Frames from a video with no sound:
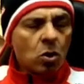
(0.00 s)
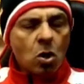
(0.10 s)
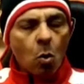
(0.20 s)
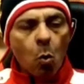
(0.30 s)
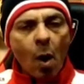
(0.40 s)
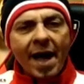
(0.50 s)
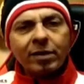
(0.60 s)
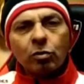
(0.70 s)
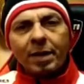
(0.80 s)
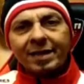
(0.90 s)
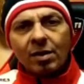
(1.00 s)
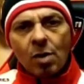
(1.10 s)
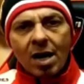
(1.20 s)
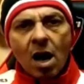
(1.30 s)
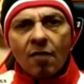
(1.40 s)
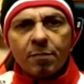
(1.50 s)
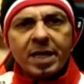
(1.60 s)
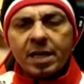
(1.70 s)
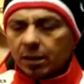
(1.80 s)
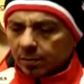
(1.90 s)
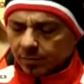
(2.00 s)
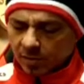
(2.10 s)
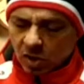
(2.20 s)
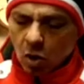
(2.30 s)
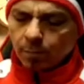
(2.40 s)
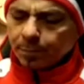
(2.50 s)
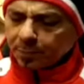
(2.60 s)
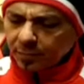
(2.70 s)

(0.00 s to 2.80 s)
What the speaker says: way to make the runoff bigger. So